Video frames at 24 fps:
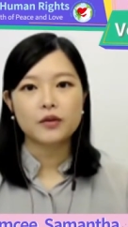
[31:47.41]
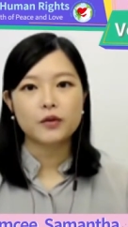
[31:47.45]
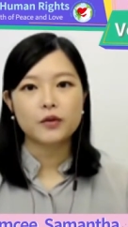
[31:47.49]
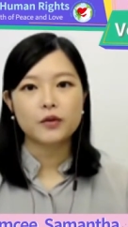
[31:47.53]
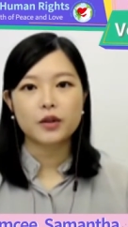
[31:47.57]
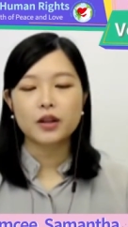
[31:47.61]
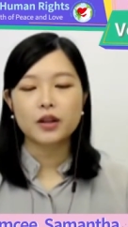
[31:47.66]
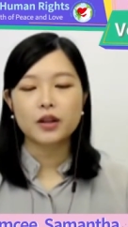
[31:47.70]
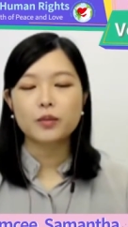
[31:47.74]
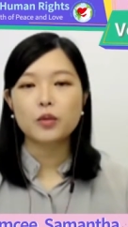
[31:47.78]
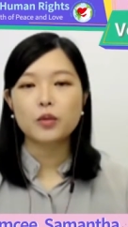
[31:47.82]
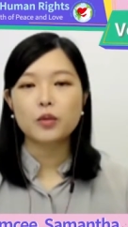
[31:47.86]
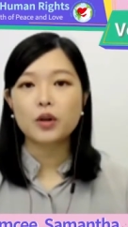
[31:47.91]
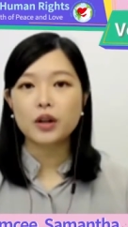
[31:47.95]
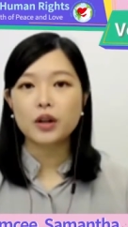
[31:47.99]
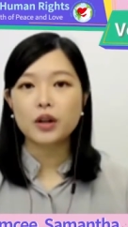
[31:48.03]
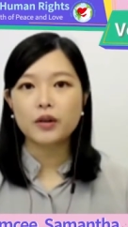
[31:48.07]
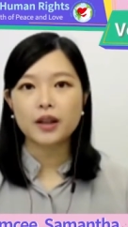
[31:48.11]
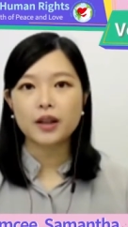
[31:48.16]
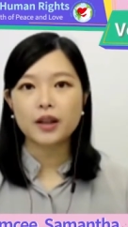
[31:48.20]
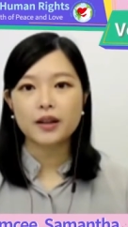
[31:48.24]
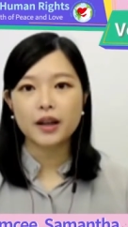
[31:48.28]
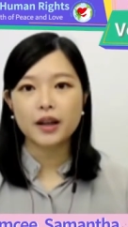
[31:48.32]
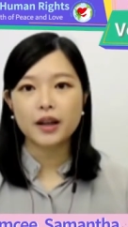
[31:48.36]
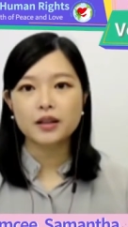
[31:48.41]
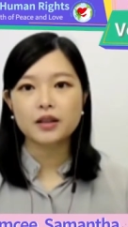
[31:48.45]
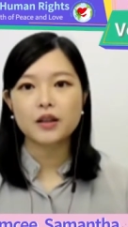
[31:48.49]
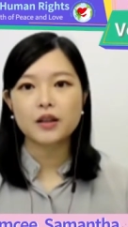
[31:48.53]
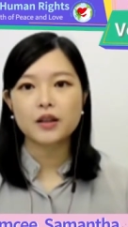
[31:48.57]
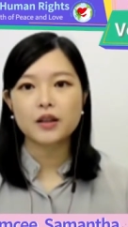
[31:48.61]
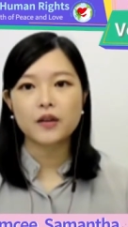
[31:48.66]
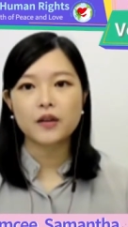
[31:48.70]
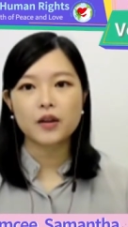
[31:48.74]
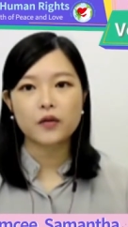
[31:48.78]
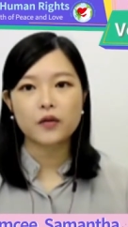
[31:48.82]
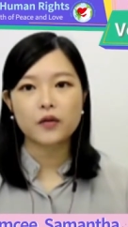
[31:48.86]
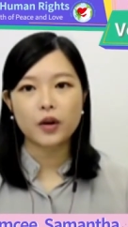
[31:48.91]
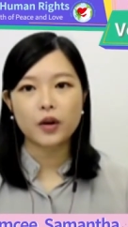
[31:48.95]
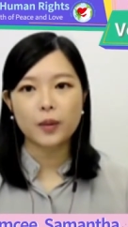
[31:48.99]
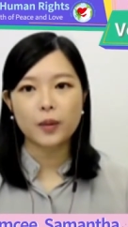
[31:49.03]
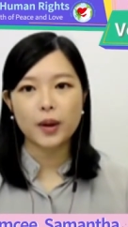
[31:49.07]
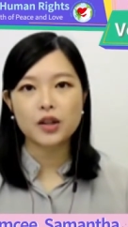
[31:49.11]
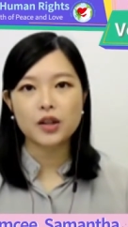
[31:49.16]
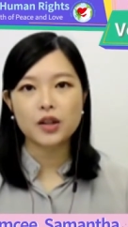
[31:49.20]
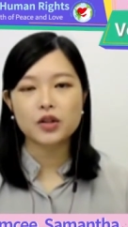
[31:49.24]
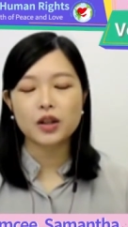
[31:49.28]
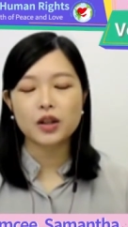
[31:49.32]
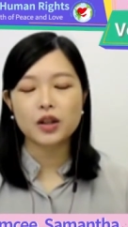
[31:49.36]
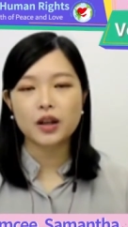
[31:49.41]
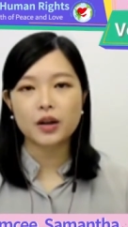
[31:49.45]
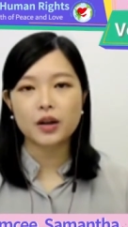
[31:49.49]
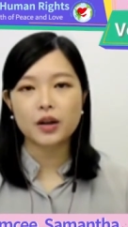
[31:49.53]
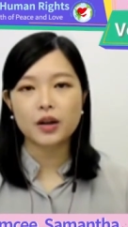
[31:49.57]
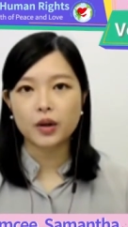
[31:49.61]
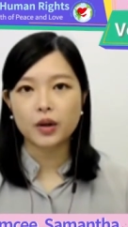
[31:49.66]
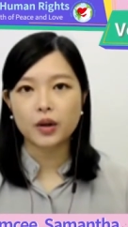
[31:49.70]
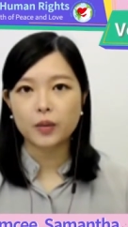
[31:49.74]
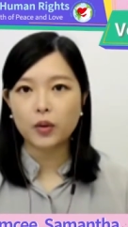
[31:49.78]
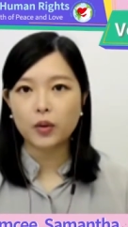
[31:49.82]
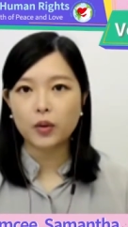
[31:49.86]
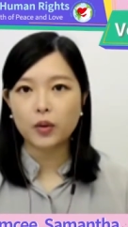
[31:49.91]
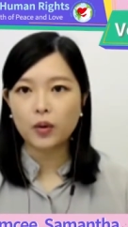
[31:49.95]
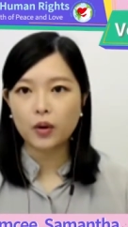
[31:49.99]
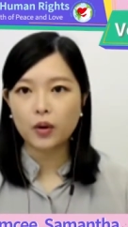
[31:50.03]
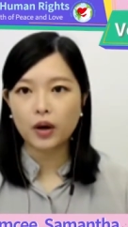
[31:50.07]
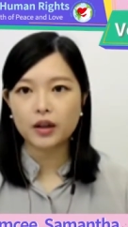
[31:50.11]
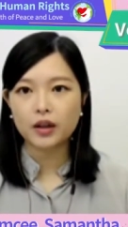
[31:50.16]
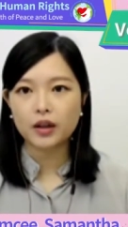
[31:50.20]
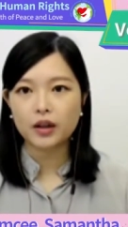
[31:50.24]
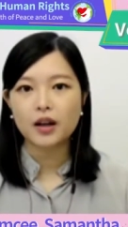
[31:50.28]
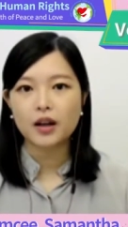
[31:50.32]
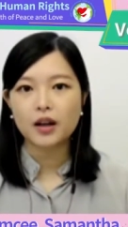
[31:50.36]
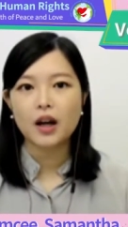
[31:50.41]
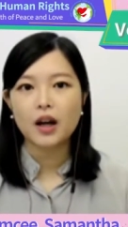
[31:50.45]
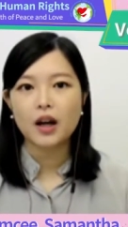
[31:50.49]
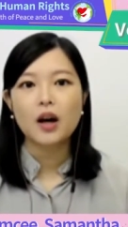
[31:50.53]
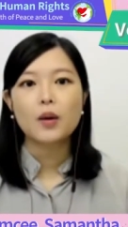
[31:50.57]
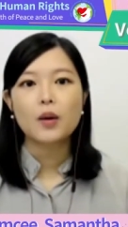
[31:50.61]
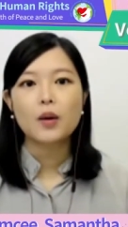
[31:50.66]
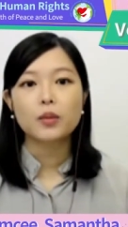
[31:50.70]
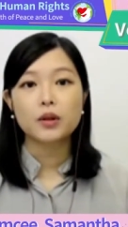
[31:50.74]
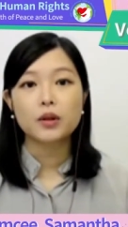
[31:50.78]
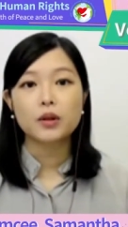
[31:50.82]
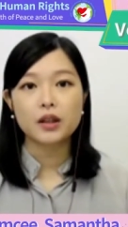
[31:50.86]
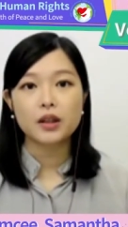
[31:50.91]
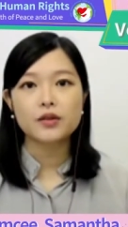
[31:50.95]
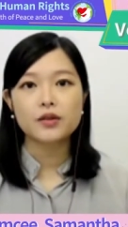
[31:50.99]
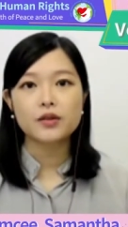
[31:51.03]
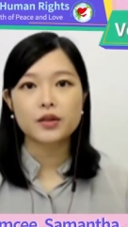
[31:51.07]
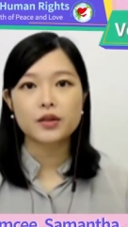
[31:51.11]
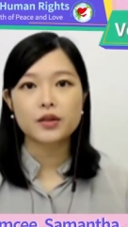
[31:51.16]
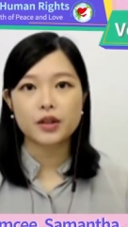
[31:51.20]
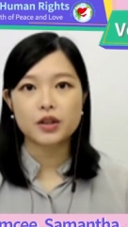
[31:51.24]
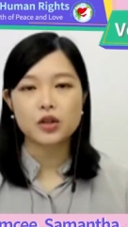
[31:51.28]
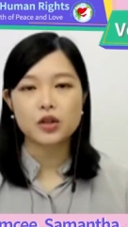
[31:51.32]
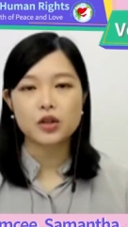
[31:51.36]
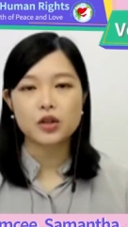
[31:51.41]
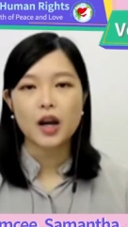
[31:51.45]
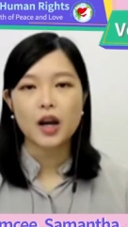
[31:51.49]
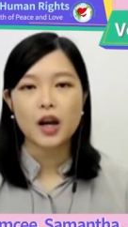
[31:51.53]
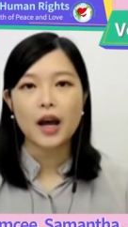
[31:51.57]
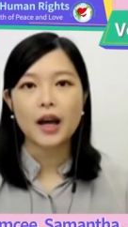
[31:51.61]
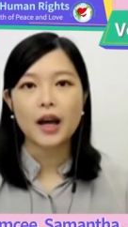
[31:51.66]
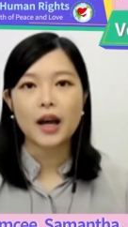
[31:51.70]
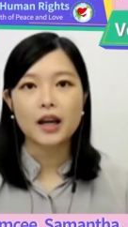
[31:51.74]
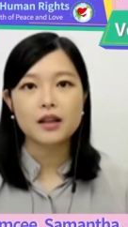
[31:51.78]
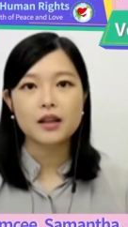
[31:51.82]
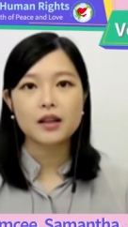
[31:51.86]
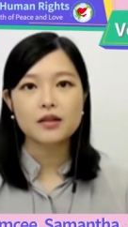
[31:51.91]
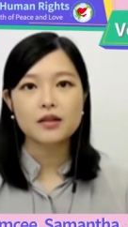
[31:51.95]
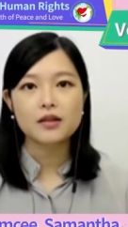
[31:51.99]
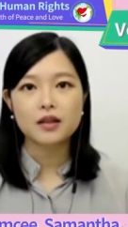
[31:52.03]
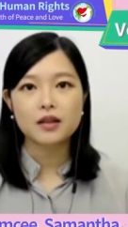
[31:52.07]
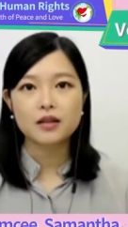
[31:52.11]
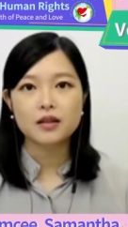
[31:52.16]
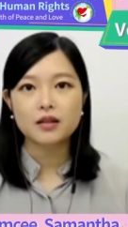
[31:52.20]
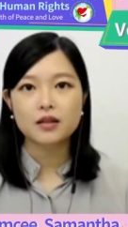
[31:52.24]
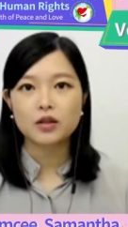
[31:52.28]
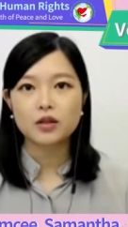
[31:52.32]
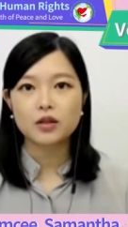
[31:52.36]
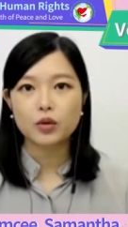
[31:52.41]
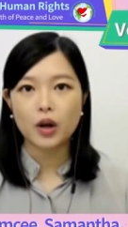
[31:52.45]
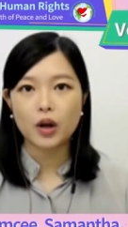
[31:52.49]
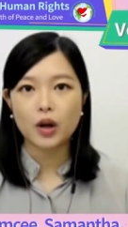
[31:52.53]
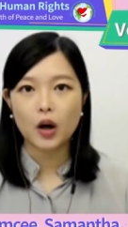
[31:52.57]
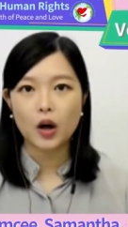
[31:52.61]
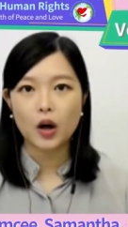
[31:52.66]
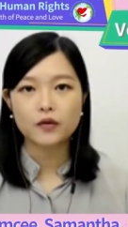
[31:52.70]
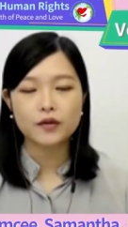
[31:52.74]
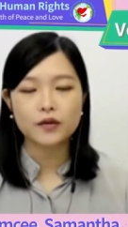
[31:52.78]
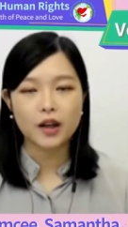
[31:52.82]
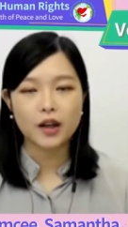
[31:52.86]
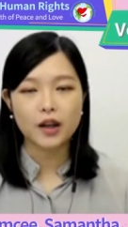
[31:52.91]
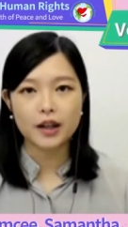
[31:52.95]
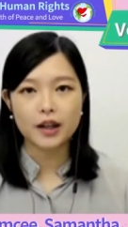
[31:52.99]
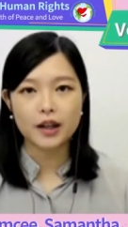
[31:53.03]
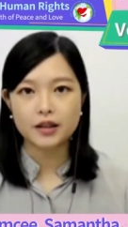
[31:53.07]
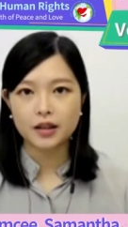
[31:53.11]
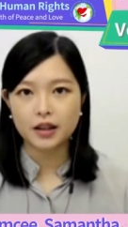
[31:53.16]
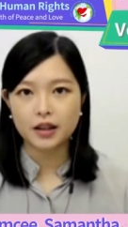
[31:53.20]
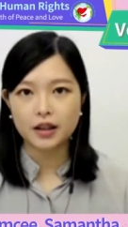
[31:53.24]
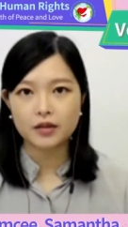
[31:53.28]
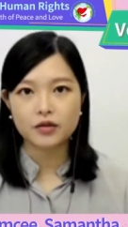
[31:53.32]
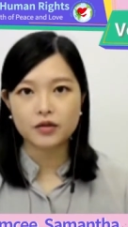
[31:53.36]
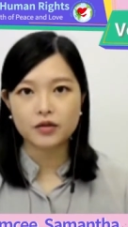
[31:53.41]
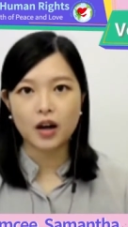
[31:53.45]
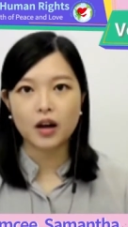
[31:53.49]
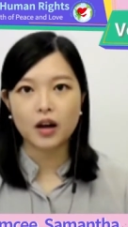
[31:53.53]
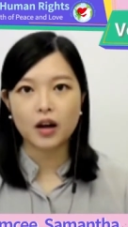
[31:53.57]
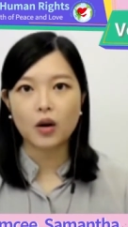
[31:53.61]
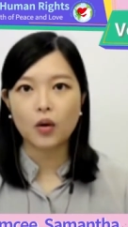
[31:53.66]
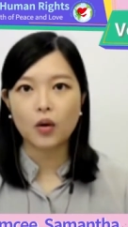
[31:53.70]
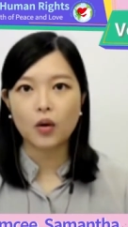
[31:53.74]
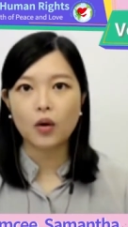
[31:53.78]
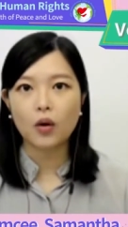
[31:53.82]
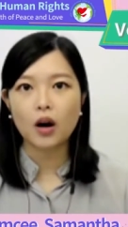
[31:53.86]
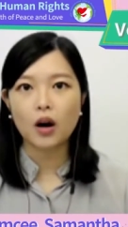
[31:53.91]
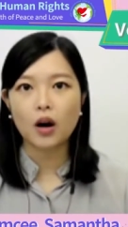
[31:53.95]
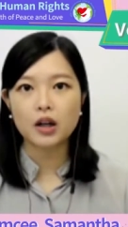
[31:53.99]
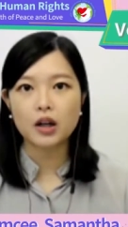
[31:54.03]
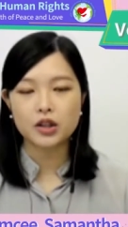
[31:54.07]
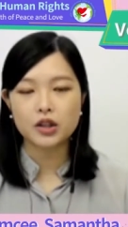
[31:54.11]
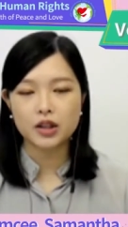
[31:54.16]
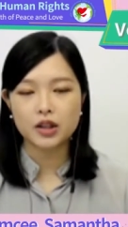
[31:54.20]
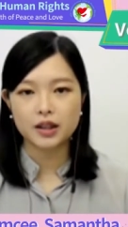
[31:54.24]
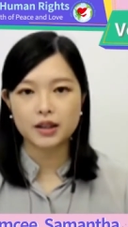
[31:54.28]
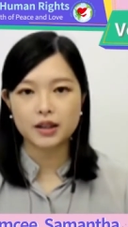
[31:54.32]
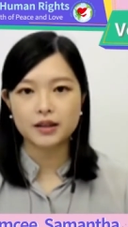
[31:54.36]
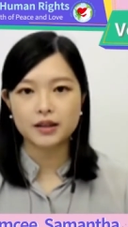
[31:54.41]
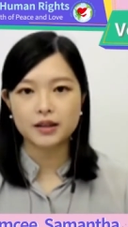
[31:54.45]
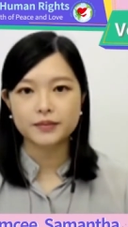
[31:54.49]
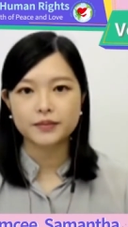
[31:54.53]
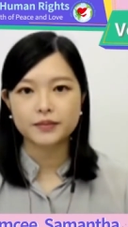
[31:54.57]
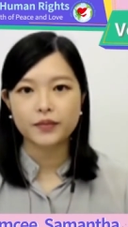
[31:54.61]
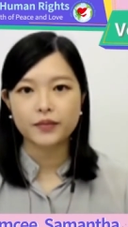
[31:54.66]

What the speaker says: For more related information and report, please search act1219.org.